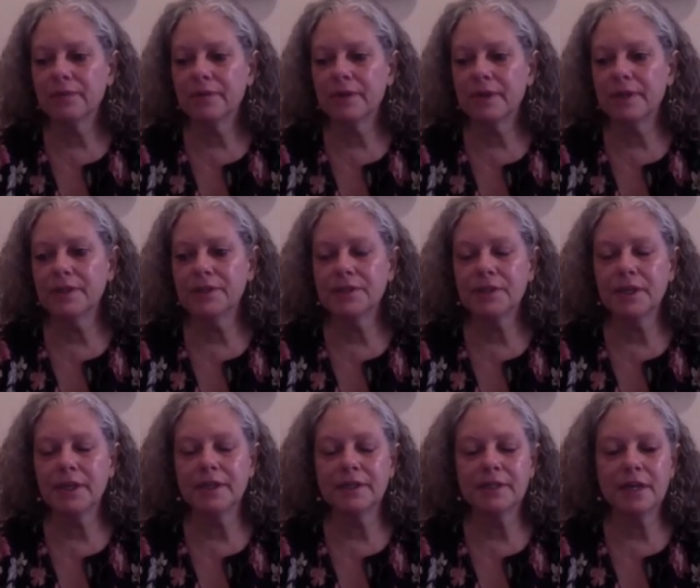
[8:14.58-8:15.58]

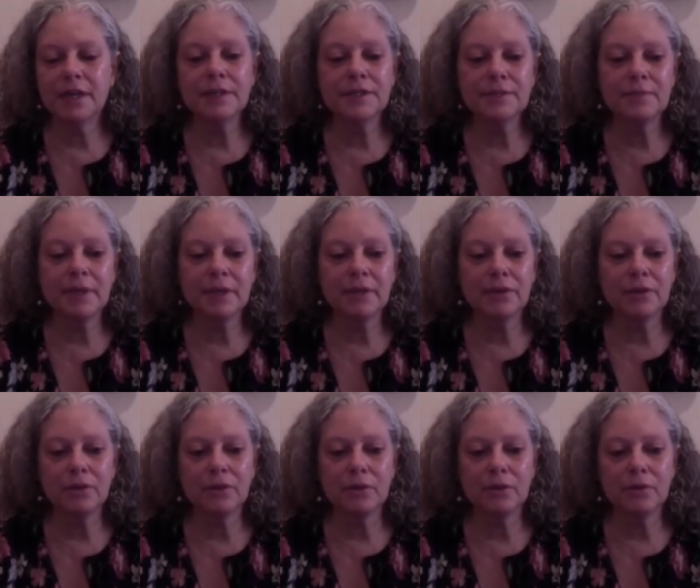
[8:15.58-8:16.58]
it does make
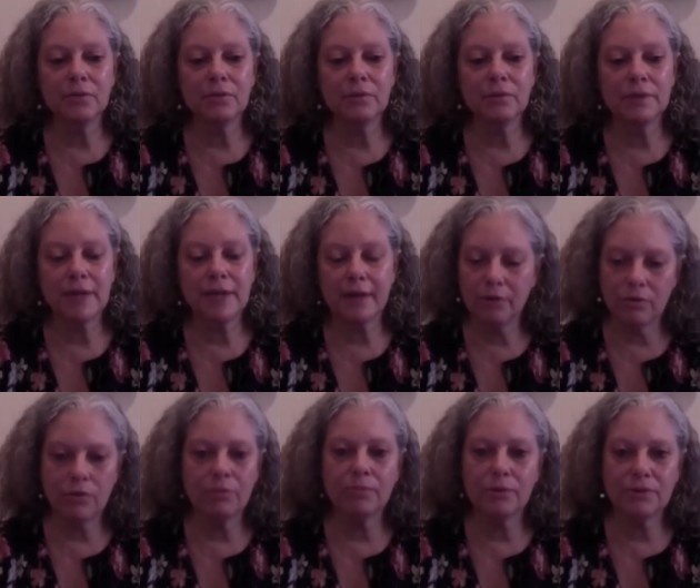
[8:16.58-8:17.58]
you doubt your
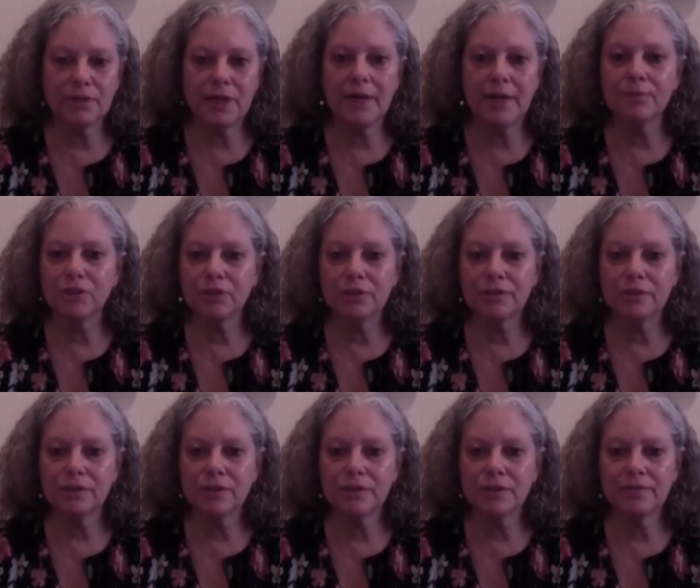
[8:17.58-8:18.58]
own
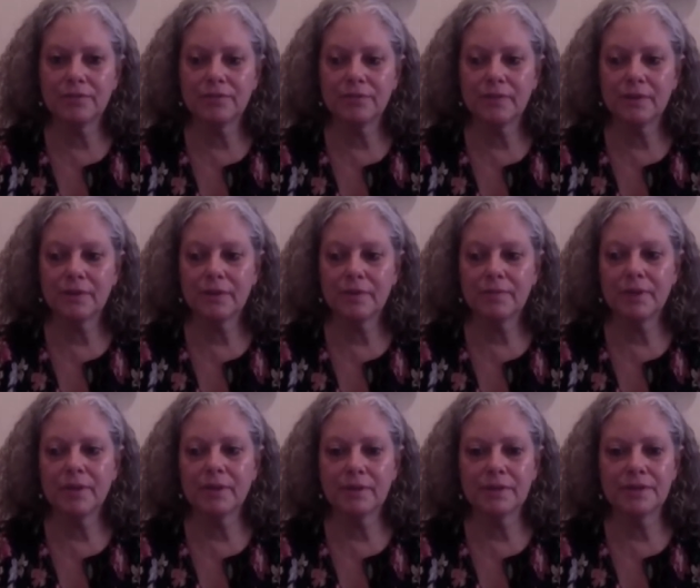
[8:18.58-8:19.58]
perceptions,
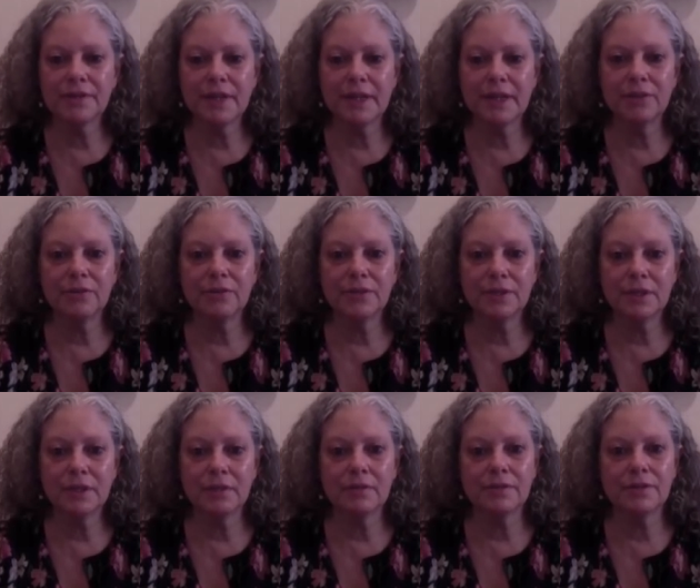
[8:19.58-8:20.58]
because then you
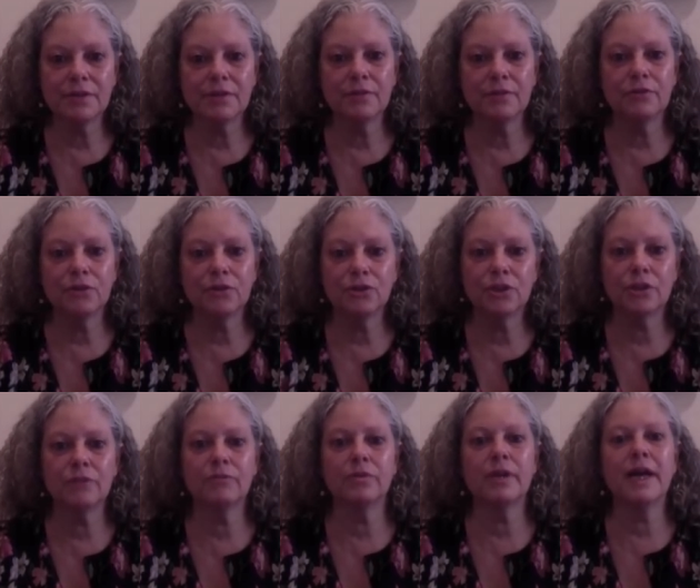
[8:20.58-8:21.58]
see this other version
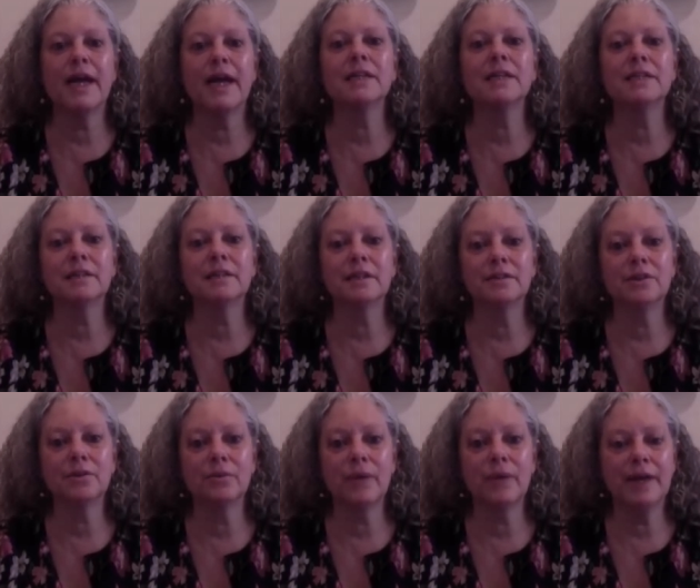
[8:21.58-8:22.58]
of reality and
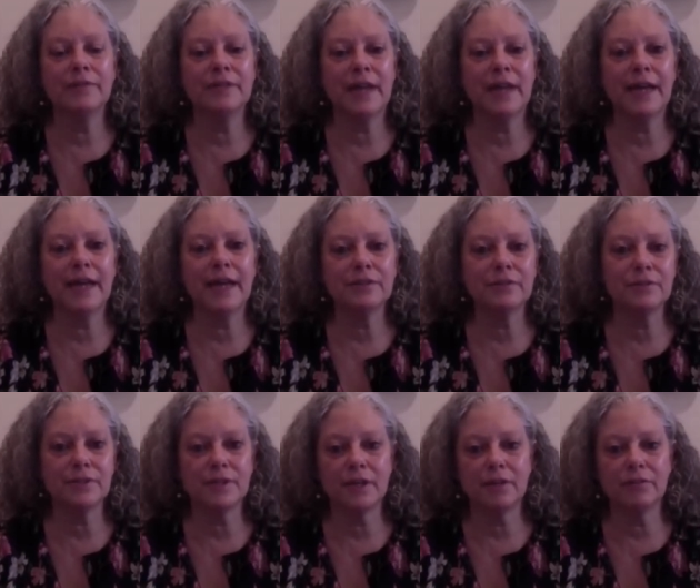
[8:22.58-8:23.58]
you have to ask
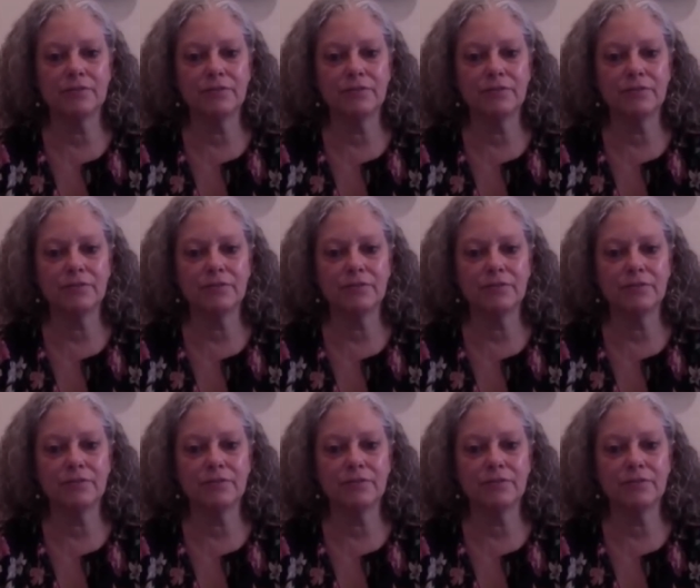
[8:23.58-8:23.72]
yourself,